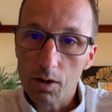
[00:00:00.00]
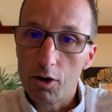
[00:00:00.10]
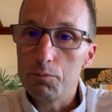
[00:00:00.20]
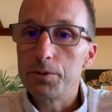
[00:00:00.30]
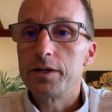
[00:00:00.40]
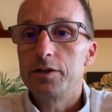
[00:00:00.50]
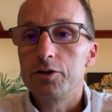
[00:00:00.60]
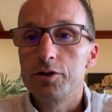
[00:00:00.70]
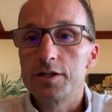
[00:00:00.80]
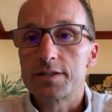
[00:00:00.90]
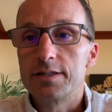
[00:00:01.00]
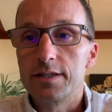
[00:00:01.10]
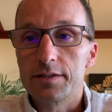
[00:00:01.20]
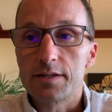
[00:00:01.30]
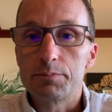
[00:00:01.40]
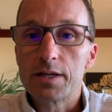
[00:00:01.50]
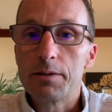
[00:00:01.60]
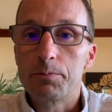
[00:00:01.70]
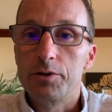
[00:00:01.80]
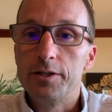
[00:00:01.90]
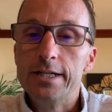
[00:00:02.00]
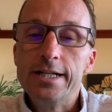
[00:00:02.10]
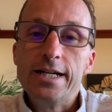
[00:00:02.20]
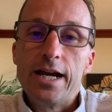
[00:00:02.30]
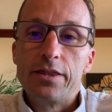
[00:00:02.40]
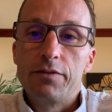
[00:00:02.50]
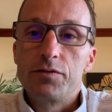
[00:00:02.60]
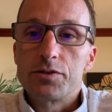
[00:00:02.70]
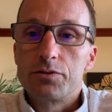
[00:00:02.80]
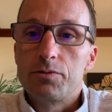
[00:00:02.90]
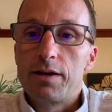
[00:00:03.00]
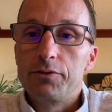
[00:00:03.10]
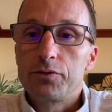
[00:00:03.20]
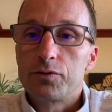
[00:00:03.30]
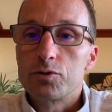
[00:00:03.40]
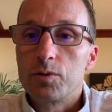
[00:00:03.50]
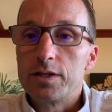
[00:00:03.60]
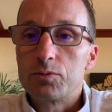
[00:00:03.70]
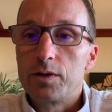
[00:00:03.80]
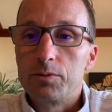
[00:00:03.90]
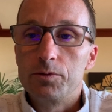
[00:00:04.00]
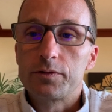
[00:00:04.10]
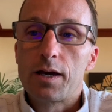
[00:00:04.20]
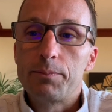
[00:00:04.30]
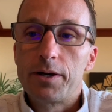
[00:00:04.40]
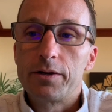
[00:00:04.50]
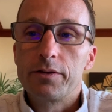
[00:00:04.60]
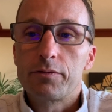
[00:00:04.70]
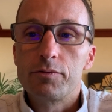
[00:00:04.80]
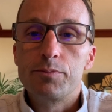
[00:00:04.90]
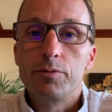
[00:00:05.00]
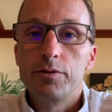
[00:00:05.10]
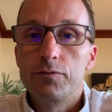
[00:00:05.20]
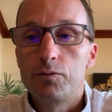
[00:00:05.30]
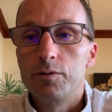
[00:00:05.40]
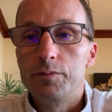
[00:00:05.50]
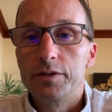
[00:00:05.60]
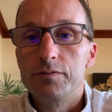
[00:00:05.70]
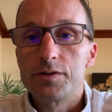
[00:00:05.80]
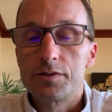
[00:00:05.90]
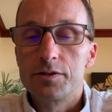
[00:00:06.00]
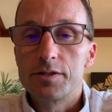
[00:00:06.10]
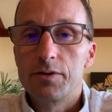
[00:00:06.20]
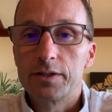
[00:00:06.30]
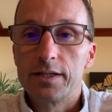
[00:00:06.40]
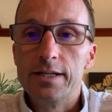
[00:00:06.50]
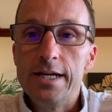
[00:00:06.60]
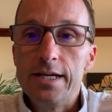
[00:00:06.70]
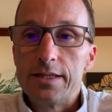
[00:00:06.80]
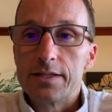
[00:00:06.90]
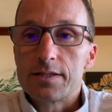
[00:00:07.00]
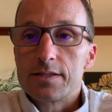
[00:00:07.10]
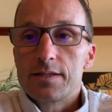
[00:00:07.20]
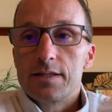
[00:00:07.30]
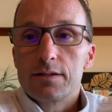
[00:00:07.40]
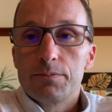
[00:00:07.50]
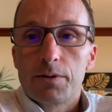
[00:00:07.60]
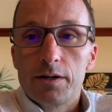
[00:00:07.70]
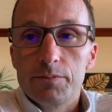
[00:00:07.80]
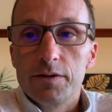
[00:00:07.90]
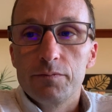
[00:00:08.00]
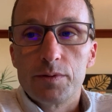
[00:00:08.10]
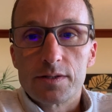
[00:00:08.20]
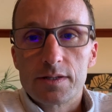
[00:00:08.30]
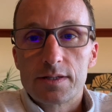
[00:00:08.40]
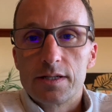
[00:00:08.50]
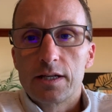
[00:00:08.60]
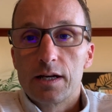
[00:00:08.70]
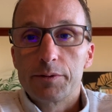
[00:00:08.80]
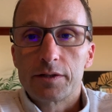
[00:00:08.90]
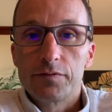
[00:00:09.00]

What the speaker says: open in earnest until September, and that visitor arrivals for 2020 will top out at 3.4 million visitors. Now again, this is the Department of Business and Economic